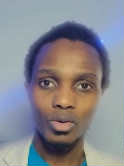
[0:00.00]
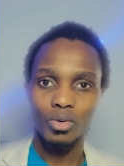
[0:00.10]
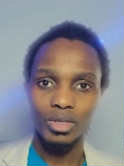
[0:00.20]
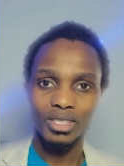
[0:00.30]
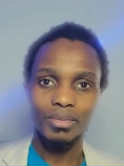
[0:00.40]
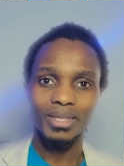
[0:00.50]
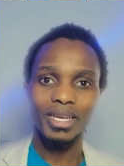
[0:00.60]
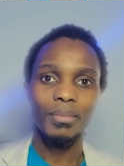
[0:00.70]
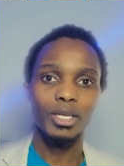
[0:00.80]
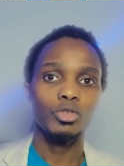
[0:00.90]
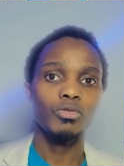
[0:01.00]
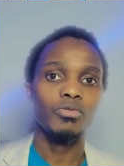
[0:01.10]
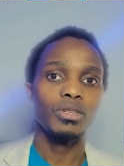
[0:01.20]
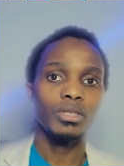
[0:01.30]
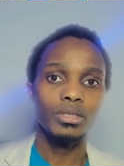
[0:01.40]
Something that makes you
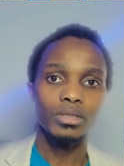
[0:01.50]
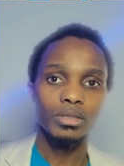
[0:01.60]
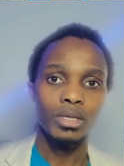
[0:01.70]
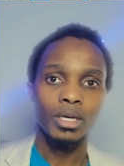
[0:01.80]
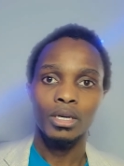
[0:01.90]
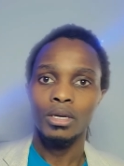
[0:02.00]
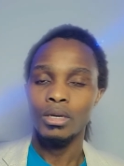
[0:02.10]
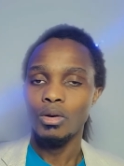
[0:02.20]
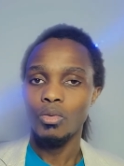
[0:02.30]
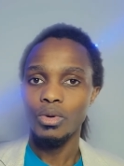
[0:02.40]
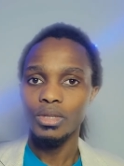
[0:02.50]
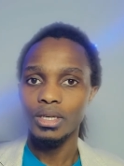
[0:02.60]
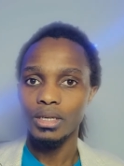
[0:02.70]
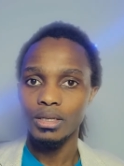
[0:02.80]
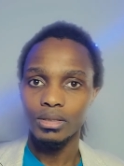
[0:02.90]
feel good. Whether
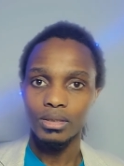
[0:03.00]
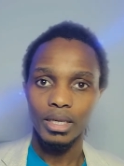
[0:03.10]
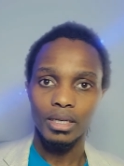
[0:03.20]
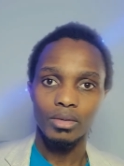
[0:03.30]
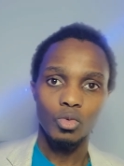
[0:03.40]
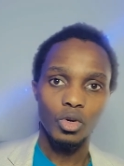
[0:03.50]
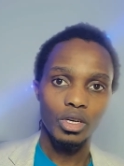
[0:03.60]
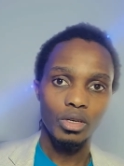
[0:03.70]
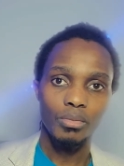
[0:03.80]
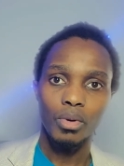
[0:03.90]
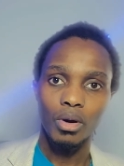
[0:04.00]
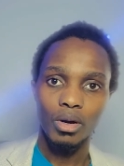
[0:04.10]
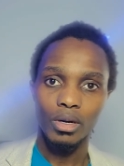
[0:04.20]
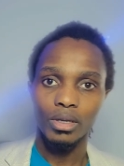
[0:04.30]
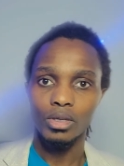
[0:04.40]
it is like walking in a
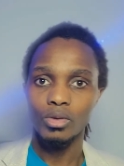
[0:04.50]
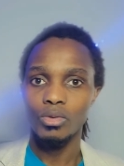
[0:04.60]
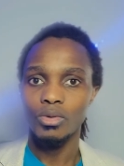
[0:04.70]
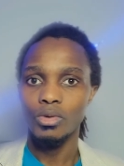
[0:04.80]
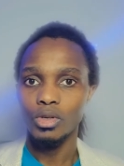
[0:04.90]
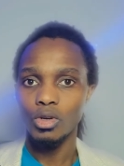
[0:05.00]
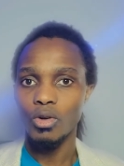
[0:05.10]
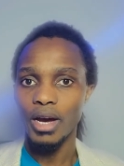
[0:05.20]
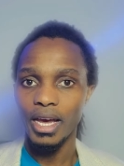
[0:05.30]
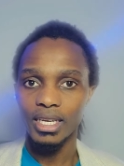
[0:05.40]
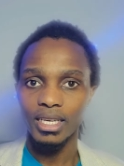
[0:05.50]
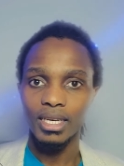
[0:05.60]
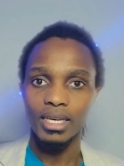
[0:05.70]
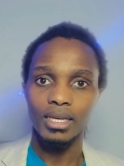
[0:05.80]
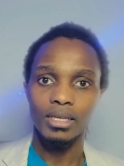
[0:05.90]
park, go
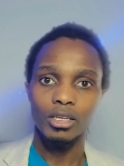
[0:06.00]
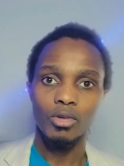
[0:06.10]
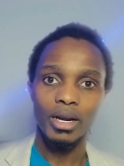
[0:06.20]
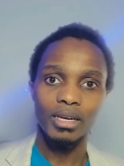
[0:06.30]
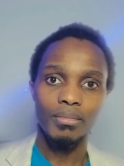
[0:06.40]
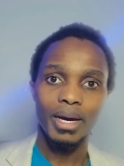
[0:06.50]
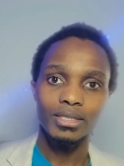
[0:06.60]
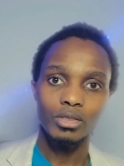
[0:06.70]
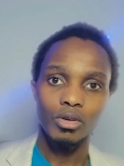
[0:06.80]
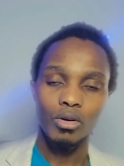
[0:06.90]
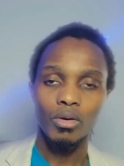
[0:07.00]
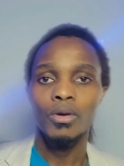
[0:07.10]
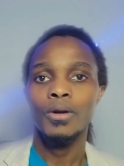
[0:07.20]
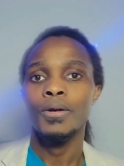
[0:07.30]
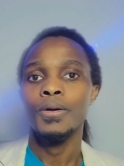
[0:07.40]
hiking, riding a bicycle,
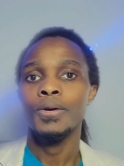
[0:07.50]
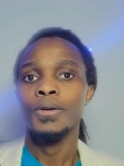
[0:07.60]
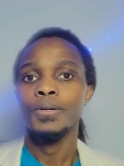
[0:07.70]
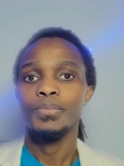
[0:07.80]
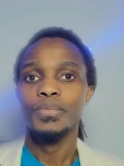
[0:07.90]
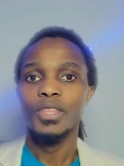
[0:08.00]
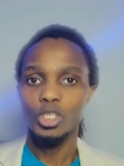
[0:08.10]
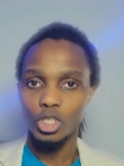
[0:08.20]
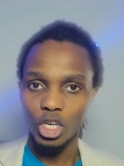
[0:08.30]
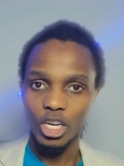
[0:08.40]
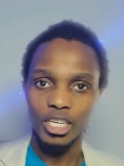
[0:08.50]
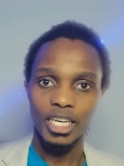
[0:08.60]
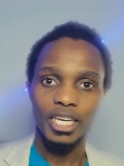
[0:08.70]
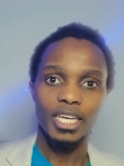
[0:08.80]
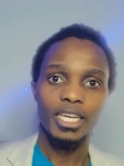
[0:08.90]

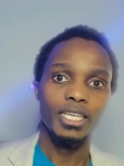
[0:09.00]
jogging,